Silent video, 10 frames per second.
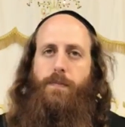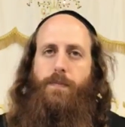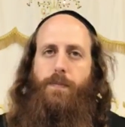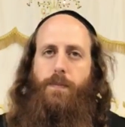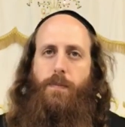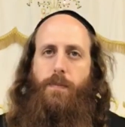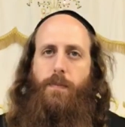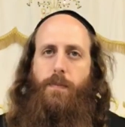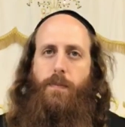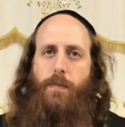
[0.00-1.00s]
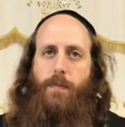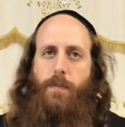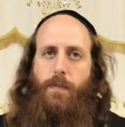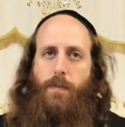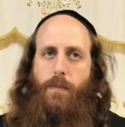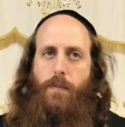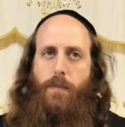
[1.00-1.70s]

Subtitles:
Nobody speaks.